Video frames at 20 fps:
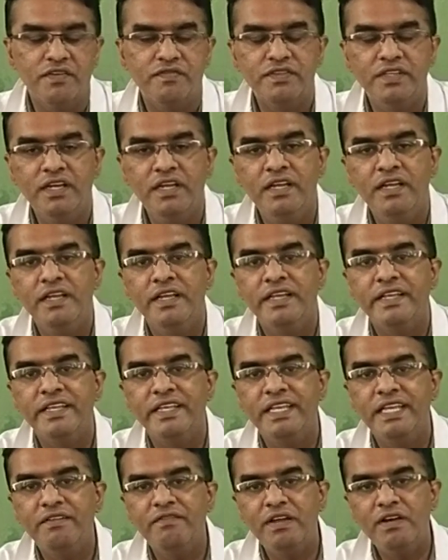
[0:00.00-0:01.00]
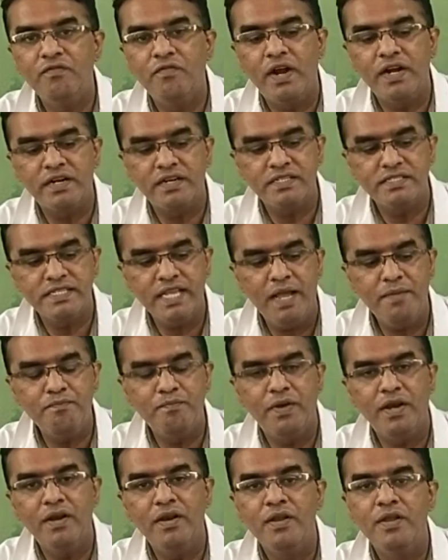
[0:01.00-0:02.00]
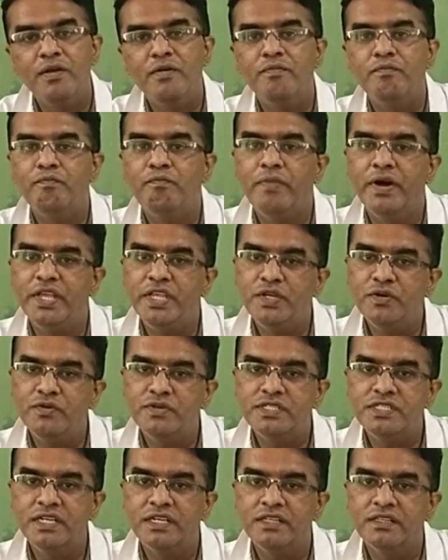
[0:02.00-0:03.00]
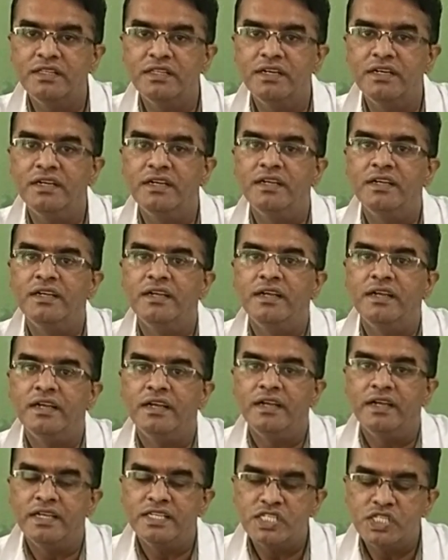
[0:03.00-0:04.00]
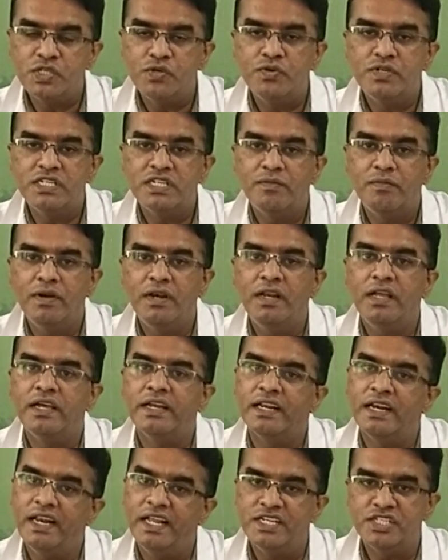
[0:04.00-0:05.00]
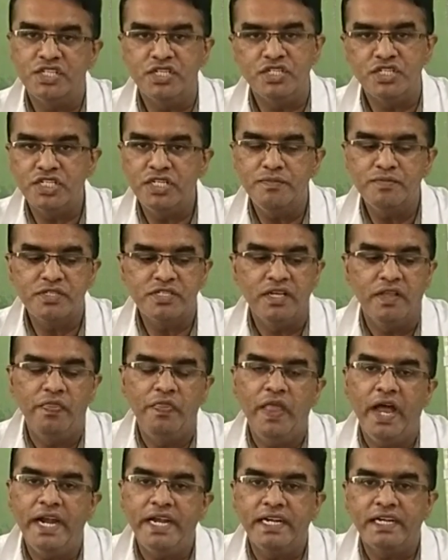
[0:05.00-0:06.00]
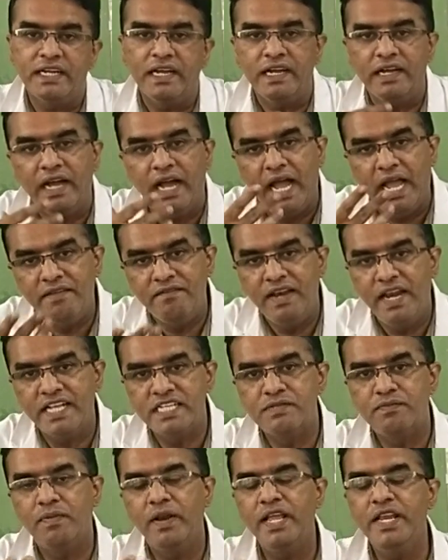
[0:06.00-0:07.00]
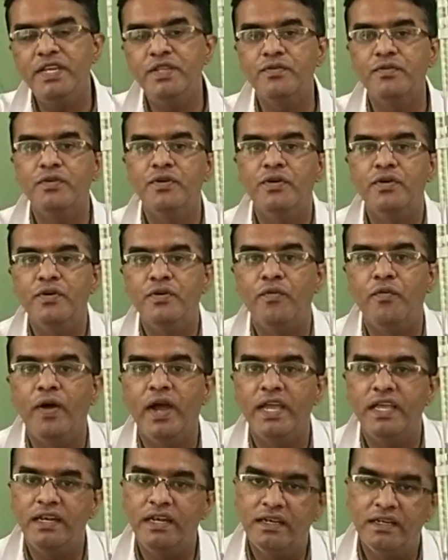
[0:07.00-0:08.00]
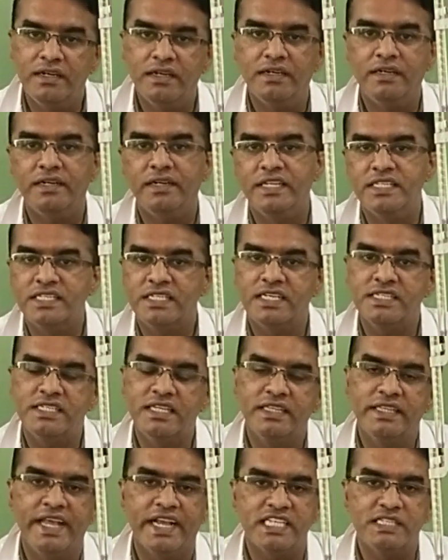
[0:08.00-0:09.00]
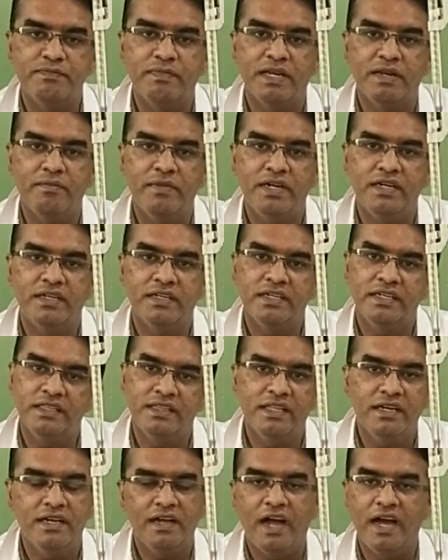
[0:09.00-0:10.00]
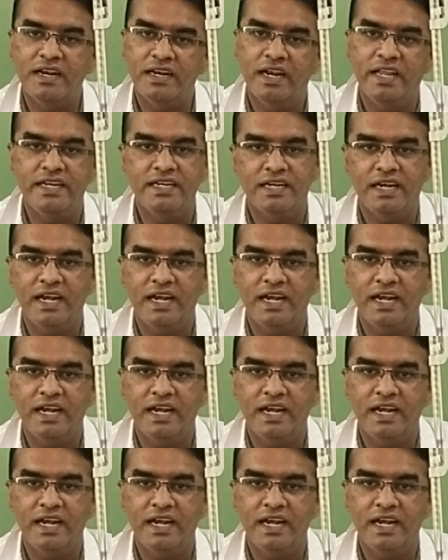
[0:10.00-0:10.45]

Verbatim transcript: of the given water sample by using the suitable relationships that I will explain you while discussing the experiment in the online